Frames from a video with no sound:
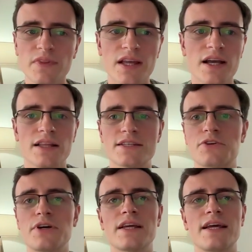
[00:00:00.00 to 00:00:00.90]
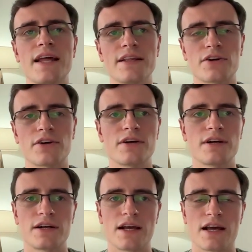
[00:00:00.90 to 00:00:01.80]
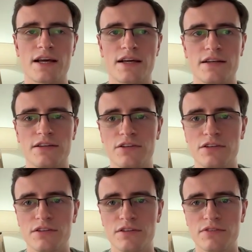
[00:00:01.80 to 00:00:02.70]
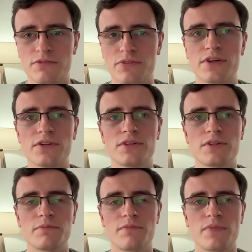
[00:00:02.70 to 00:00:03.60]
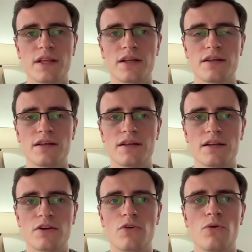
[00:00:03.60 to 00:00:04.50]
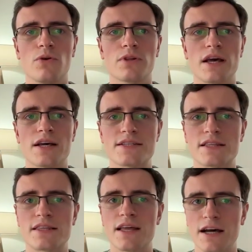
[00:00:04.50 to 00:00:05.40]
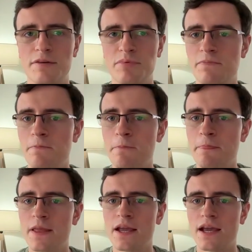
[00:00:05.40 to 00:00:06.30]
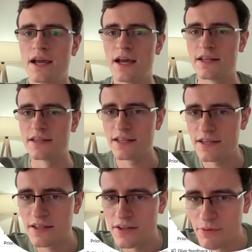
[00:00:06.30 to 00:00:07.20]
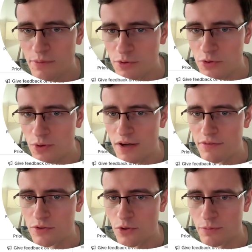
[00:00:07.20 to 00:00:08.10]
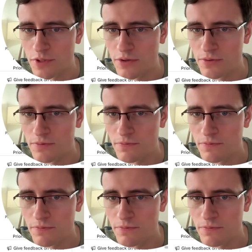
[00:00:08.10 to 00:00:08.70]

Let's create another field called asset type, and in here we want to have a drop down.